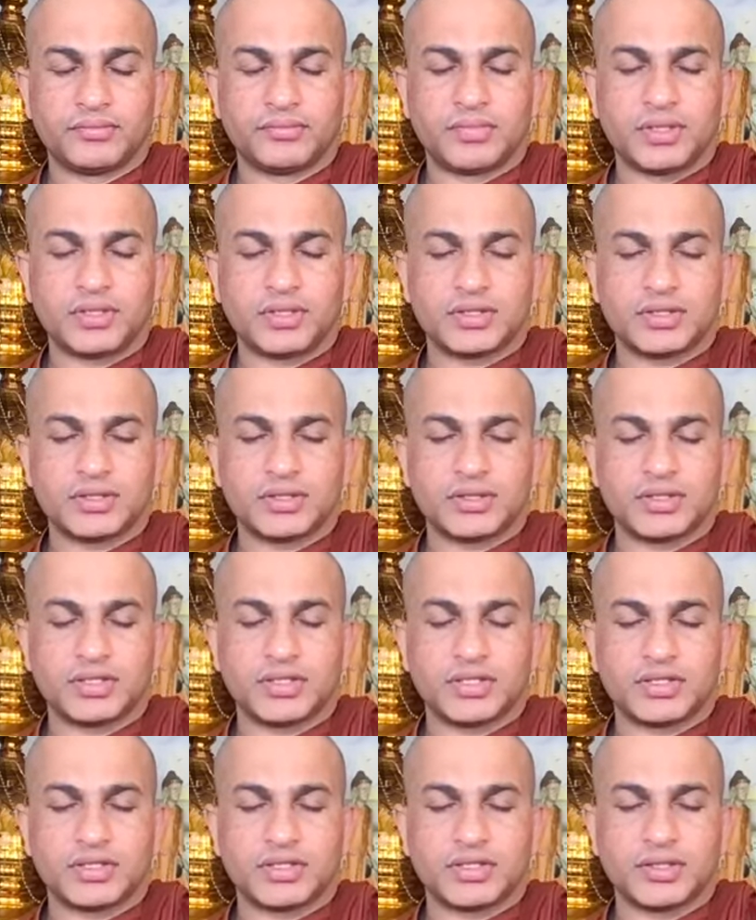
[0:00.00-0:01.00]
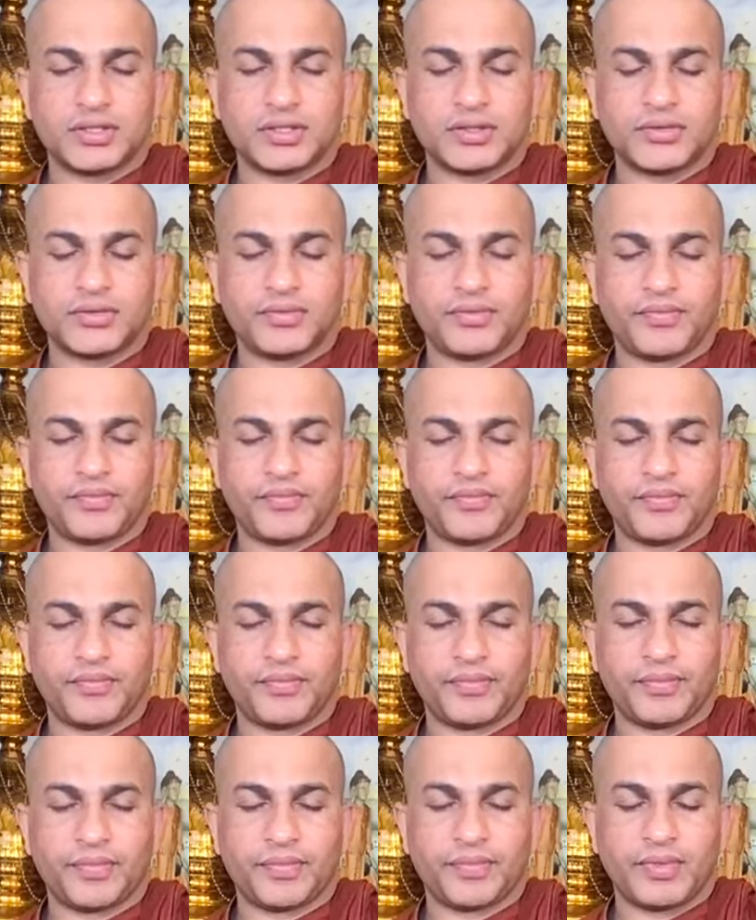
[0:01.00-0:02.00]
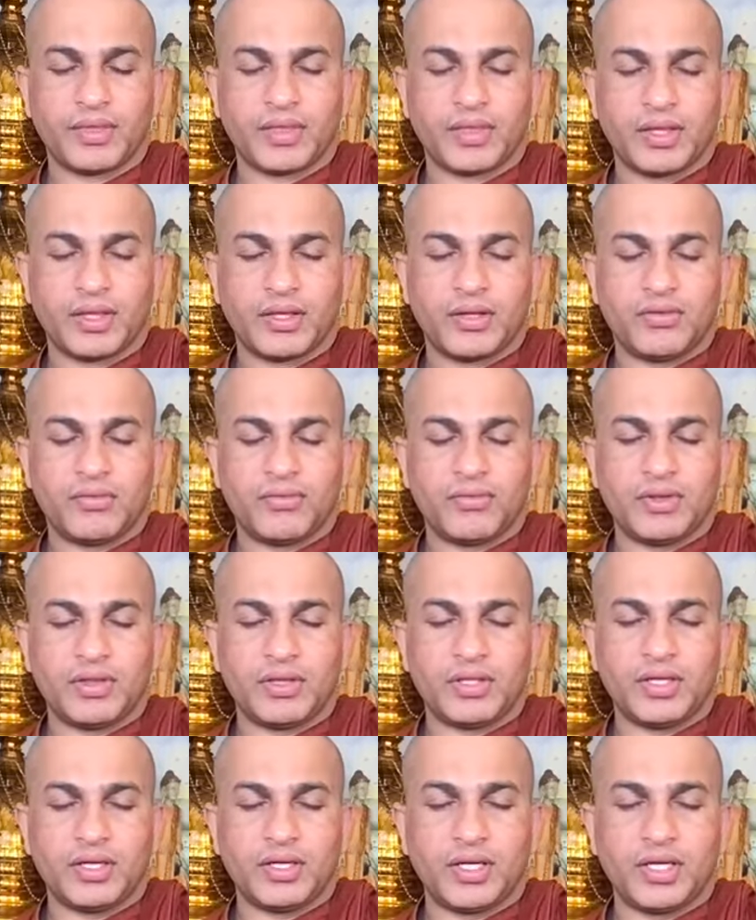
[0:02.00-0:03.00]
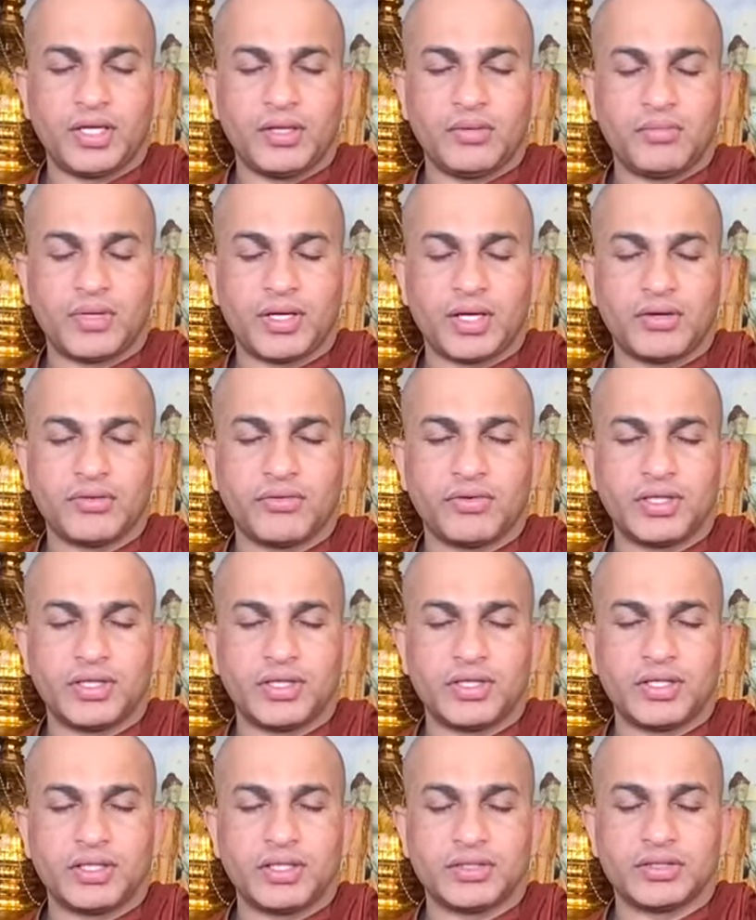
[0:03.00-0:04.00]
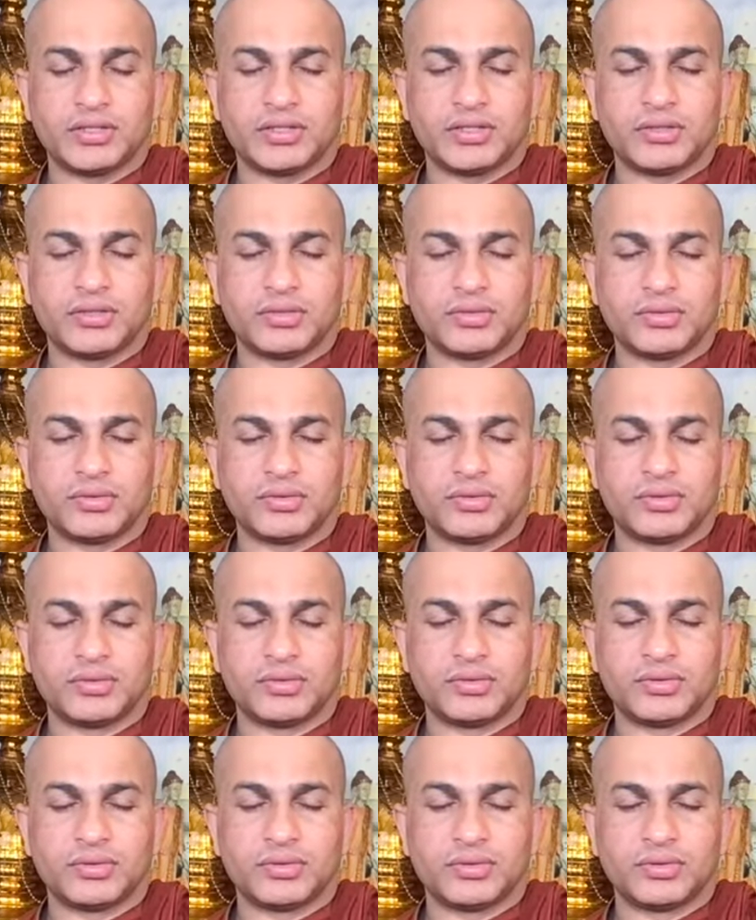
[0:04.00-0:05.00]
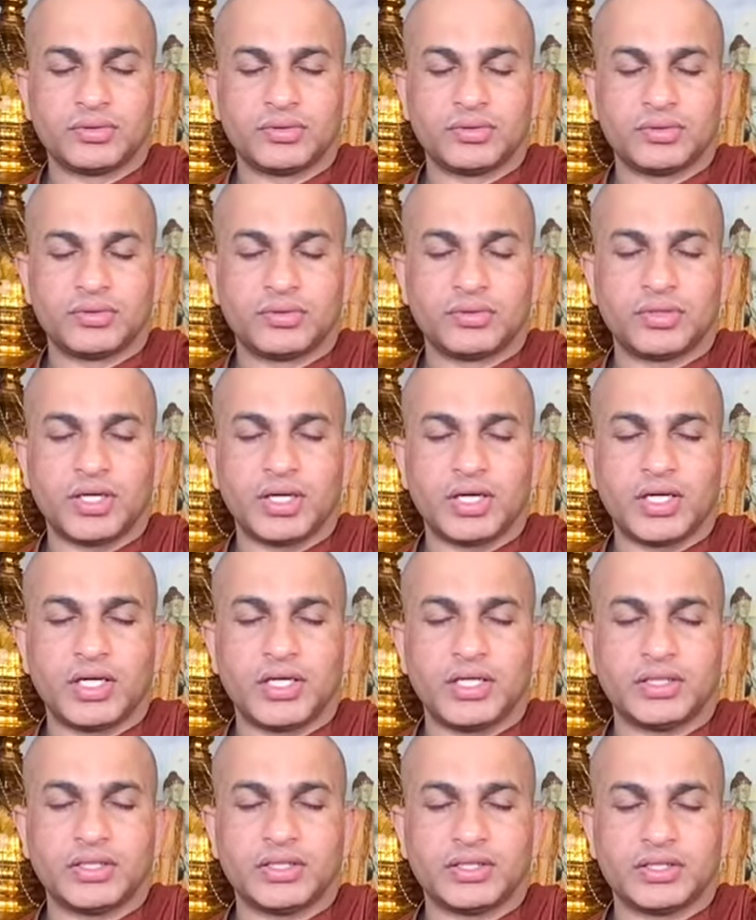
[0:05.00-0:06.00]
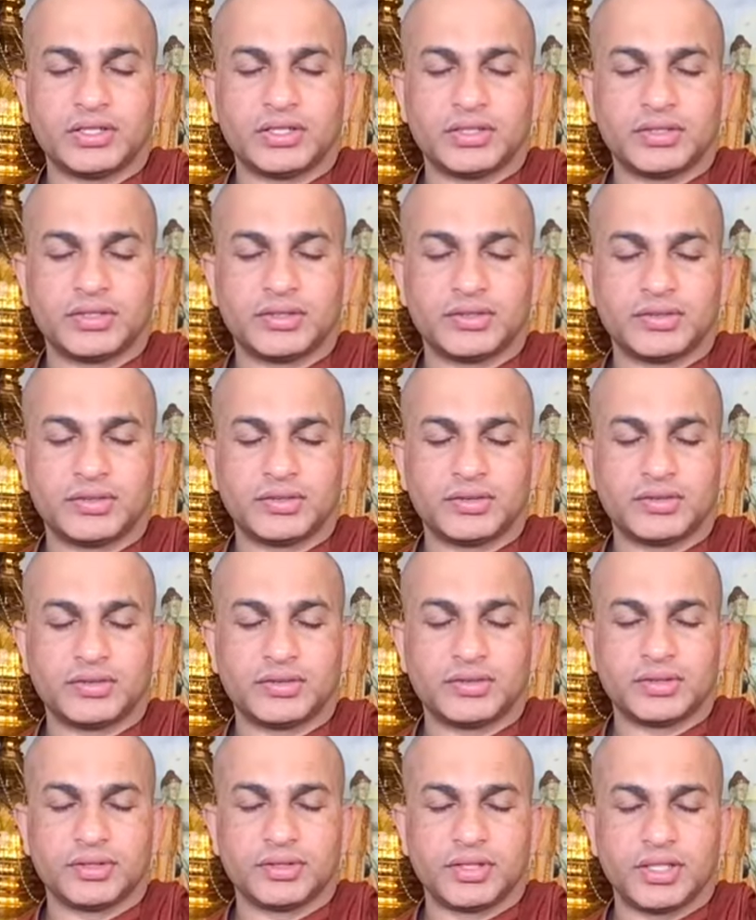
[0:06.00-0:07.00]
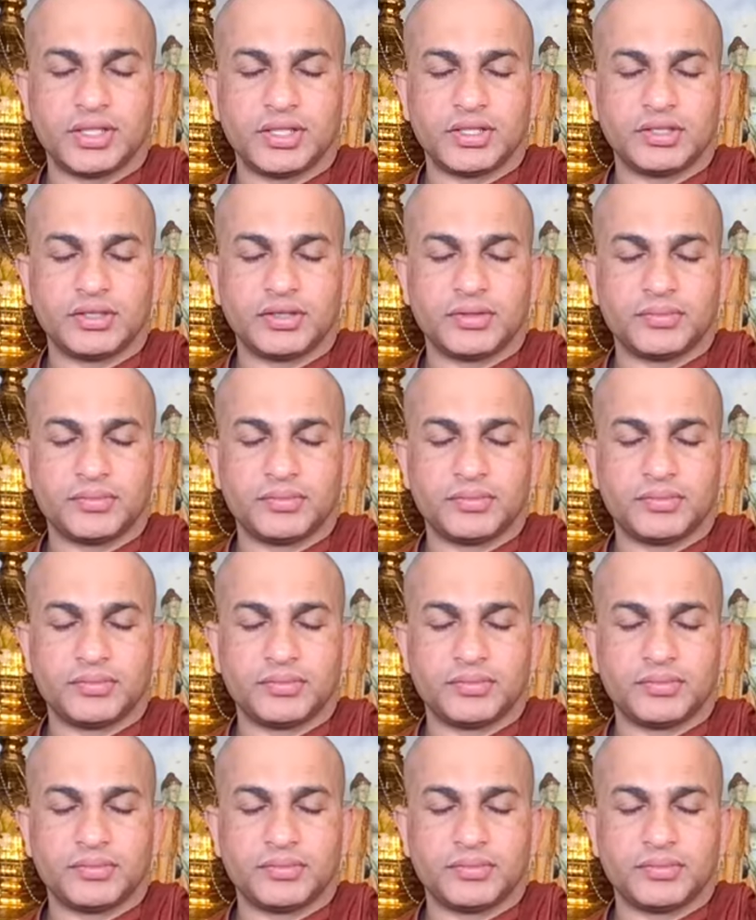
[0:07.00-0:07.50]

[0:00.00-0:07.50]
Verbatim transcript: but just with the name have intention to, to release it.